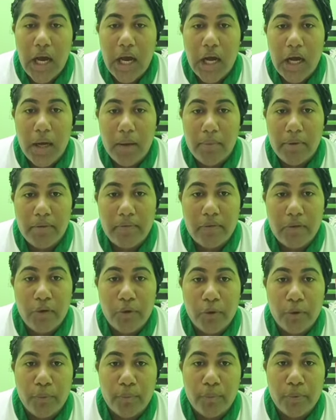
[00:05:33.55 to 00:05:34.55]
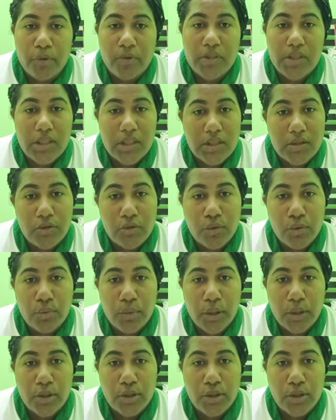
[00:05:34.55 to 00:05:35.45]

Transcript: If you're posted to do a